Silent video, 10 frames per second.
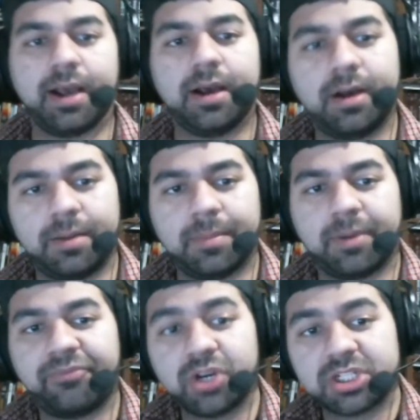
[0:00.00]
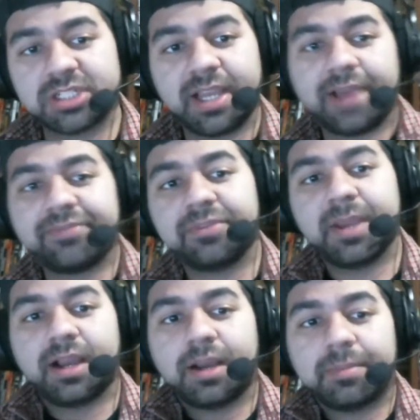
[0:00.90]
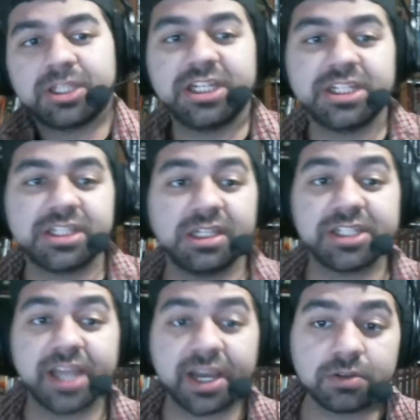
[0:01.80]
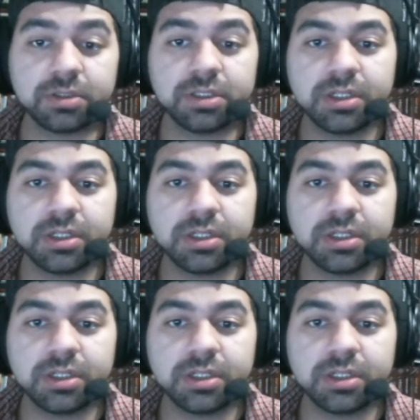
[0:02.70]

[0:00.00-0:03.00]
unfortunately I have to make a couple of changes to the channel.